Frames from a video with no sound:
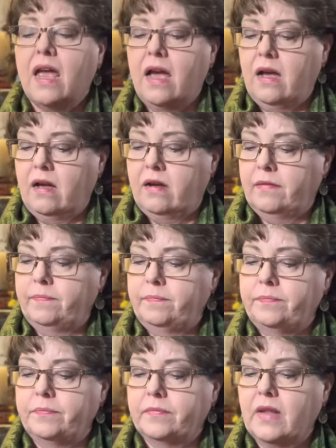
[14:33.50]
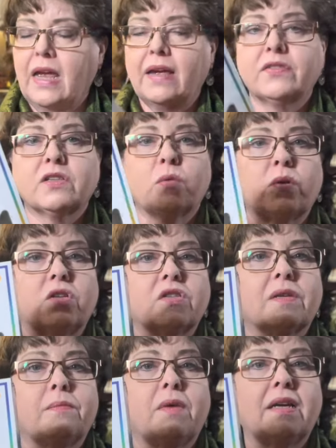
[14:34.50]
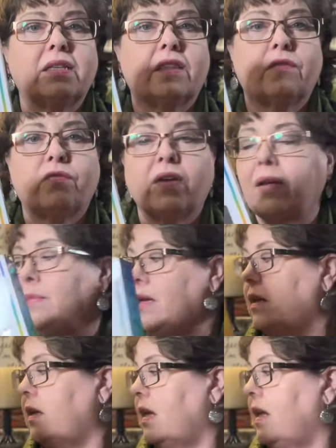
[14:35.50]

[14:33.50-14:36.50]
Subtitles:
I have someone else in mind in the family